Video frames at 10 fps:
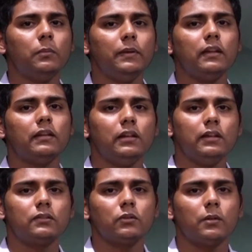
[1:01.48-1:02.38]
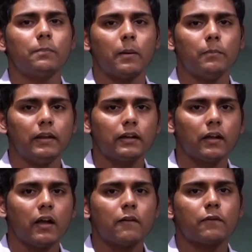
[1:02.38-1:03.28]
be released to the public
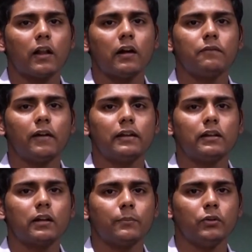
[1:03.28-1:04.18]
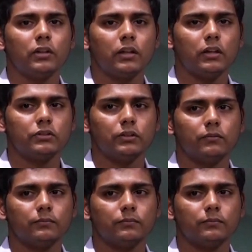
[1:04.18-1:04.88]
for our final communication.